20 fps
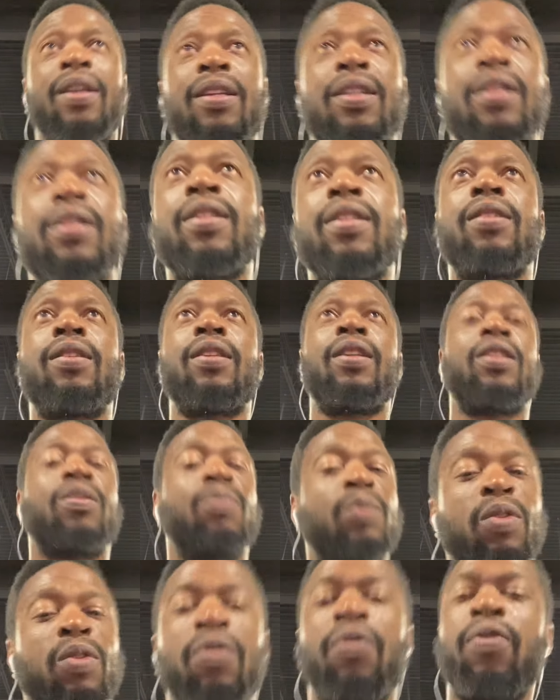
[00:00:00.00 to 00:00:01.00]
This is it's
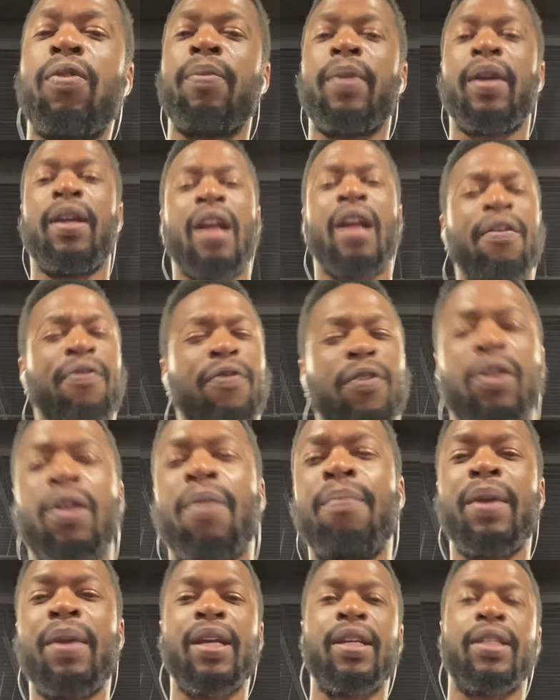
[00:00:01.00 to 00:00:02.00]
beautiful, man. I feel
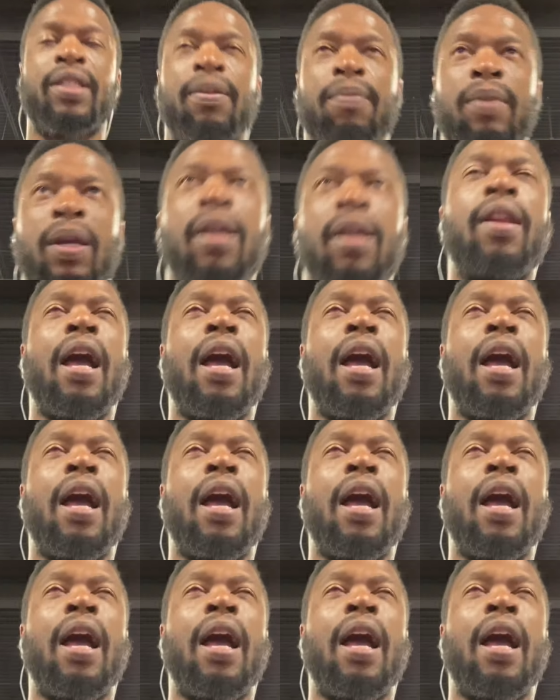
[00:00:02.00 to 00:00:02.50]
amazing, man.